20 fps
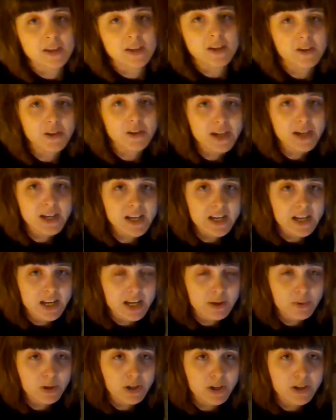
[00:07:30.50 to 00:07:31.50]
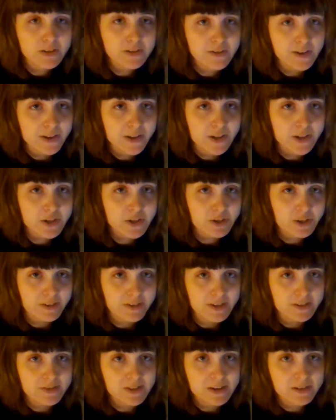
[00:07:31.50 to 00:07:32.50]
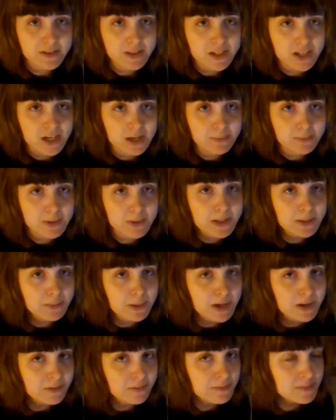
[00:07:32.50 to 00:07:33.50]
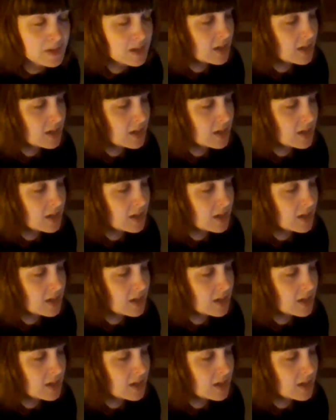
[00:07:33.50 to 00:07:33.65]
Okay, and now we're going to find the derivative of the top and the bottom.